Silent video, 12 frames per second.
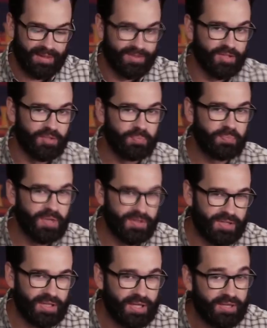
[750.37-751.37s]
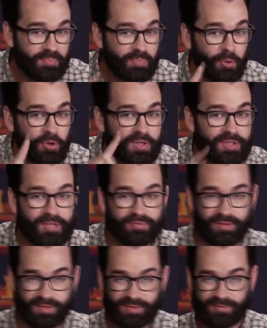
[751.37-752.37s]
Is it, is it an important
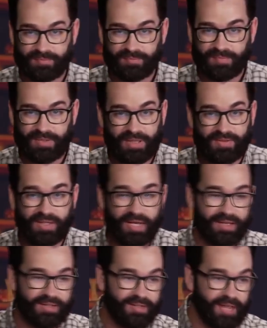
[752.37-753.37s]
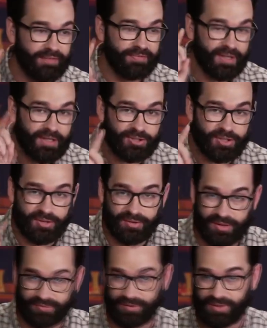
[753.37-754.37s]
difference? Is it a definitional
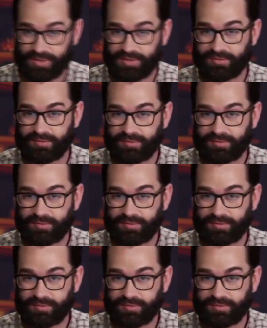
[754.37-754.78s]
difference?